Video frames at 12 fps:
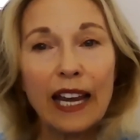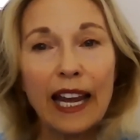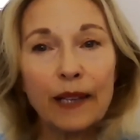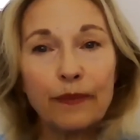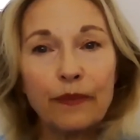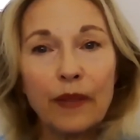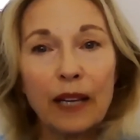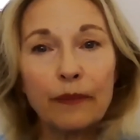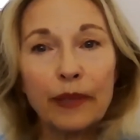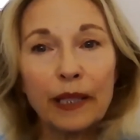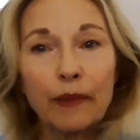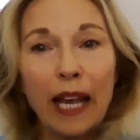and
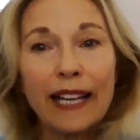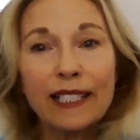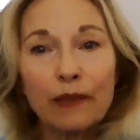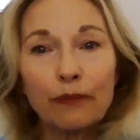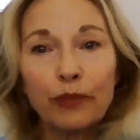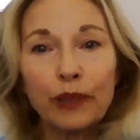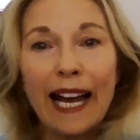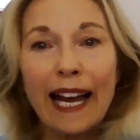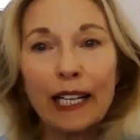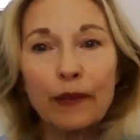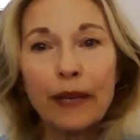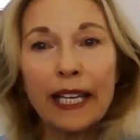but as a
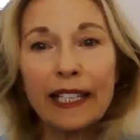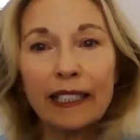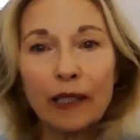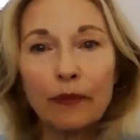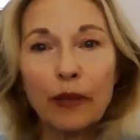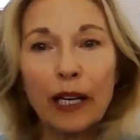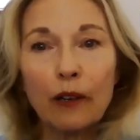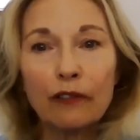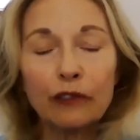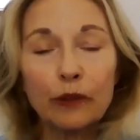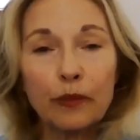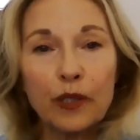black man in a
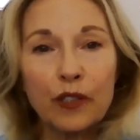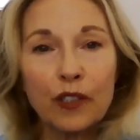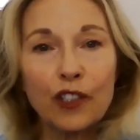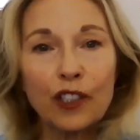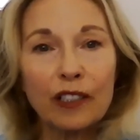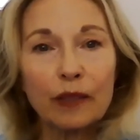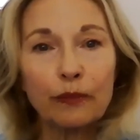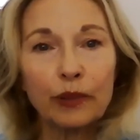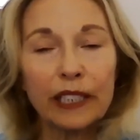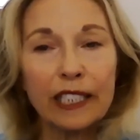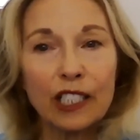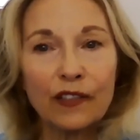powerful position in the
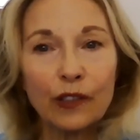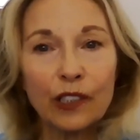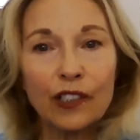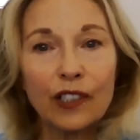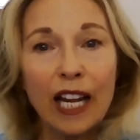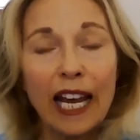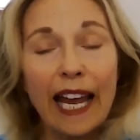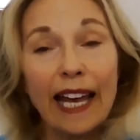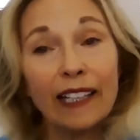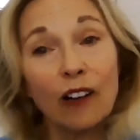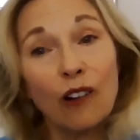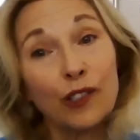police force,
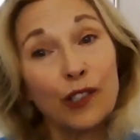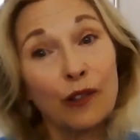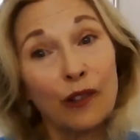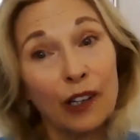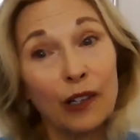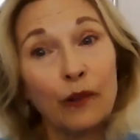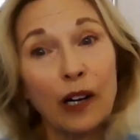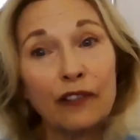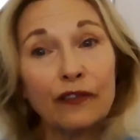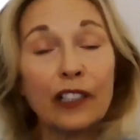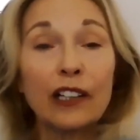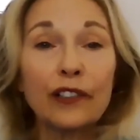and also though a
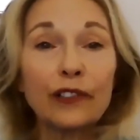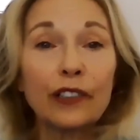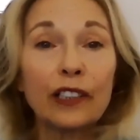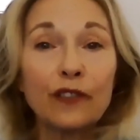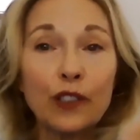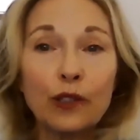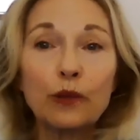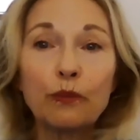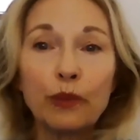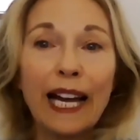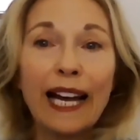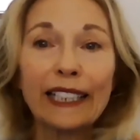father of two
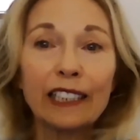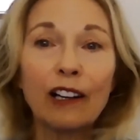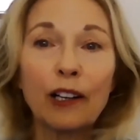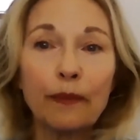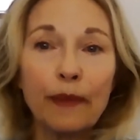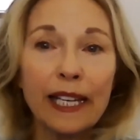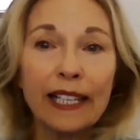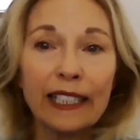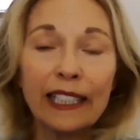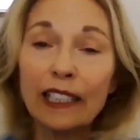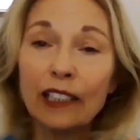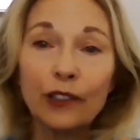black young men,
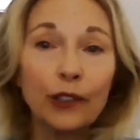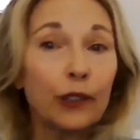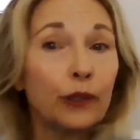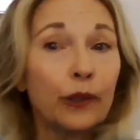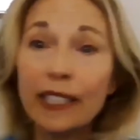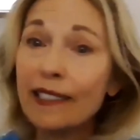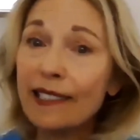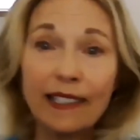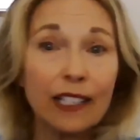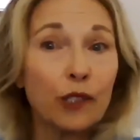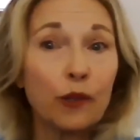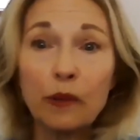he knew his
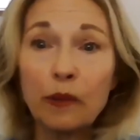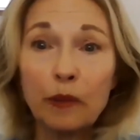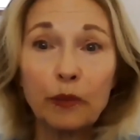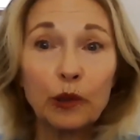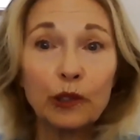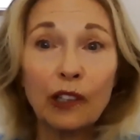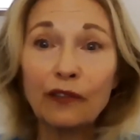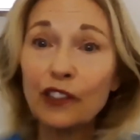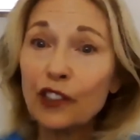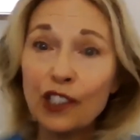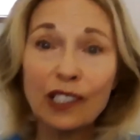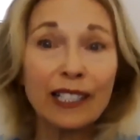sons would be pulled over
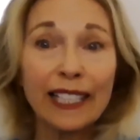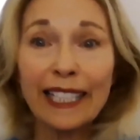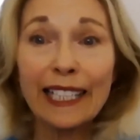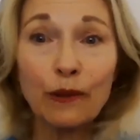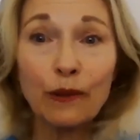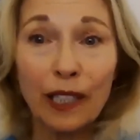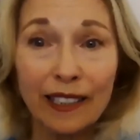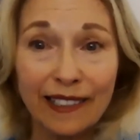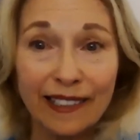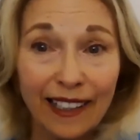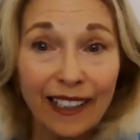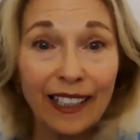just like he
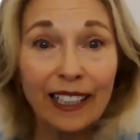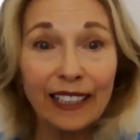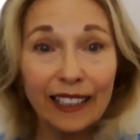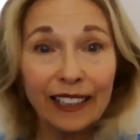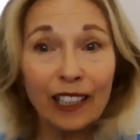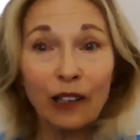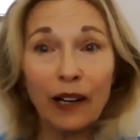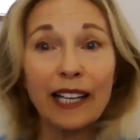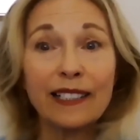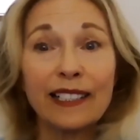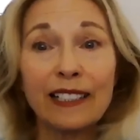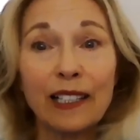was, you know,
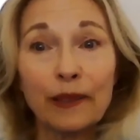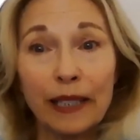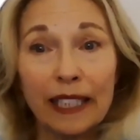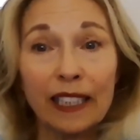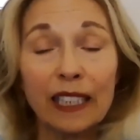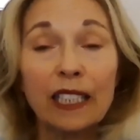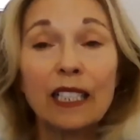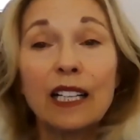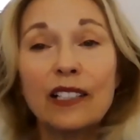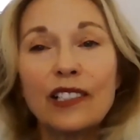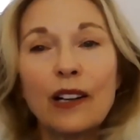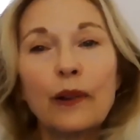as a young man.
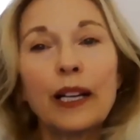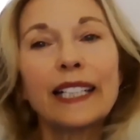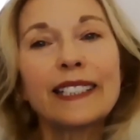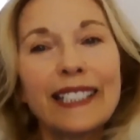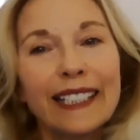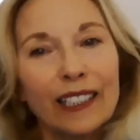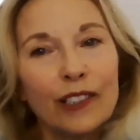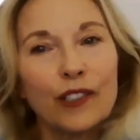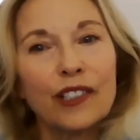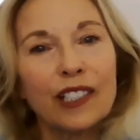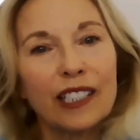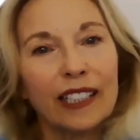So it's
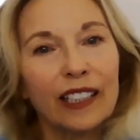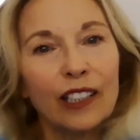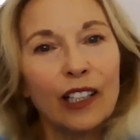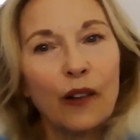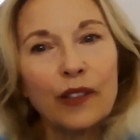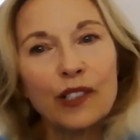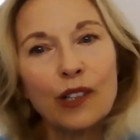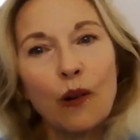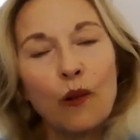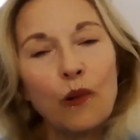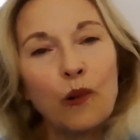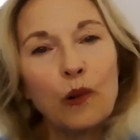interesting, you know, this
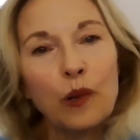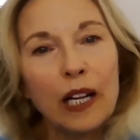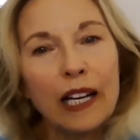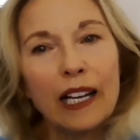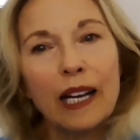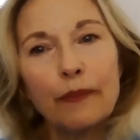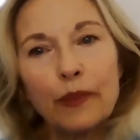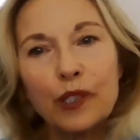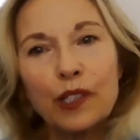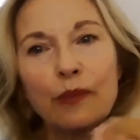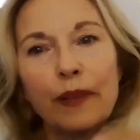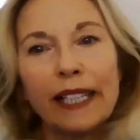whole
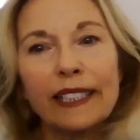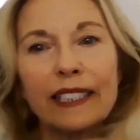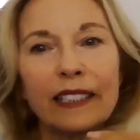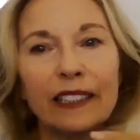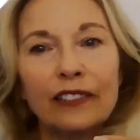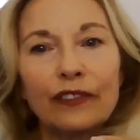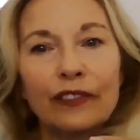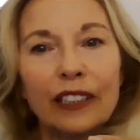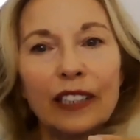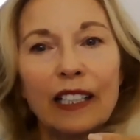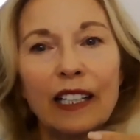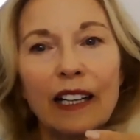perspective
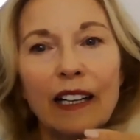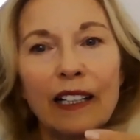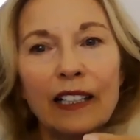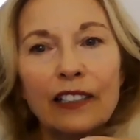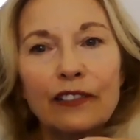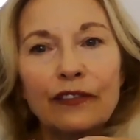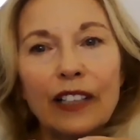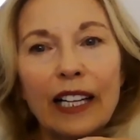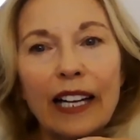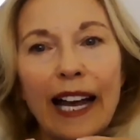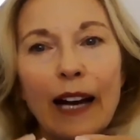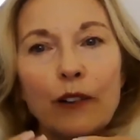of
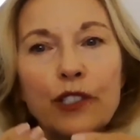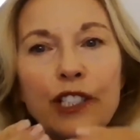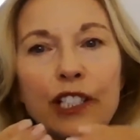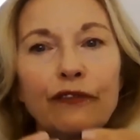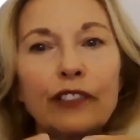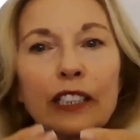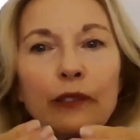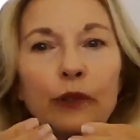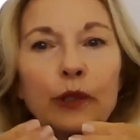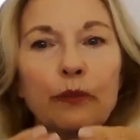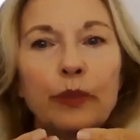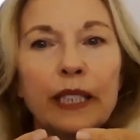how different it
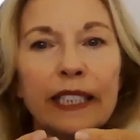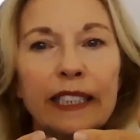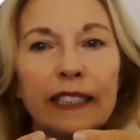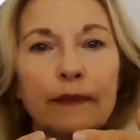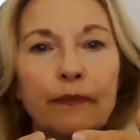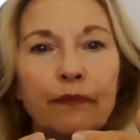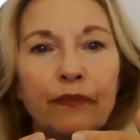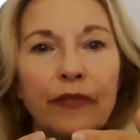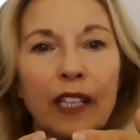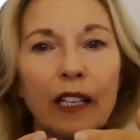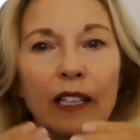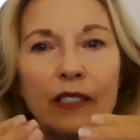would be
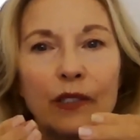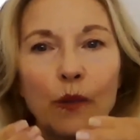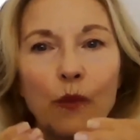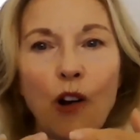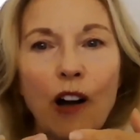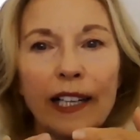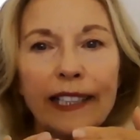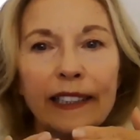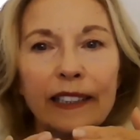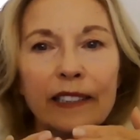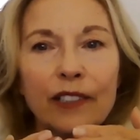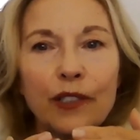to walk
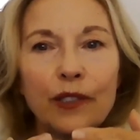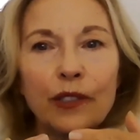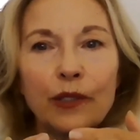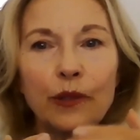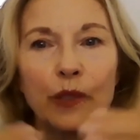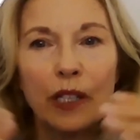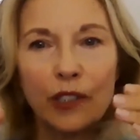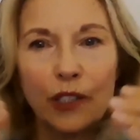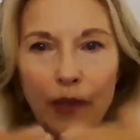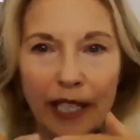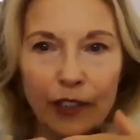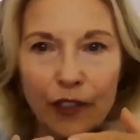into
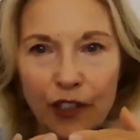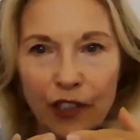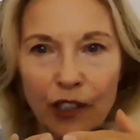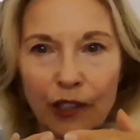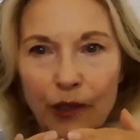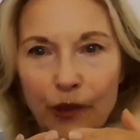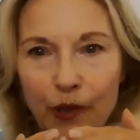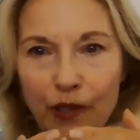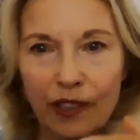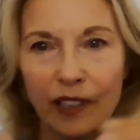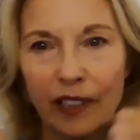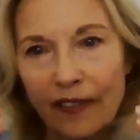Trader Joe's
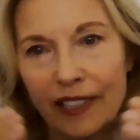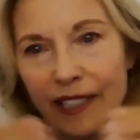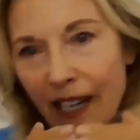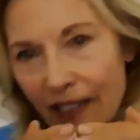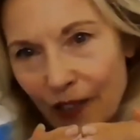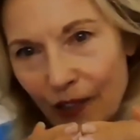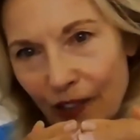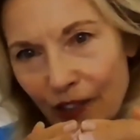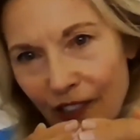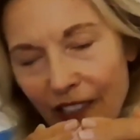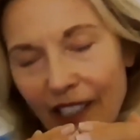in the desert,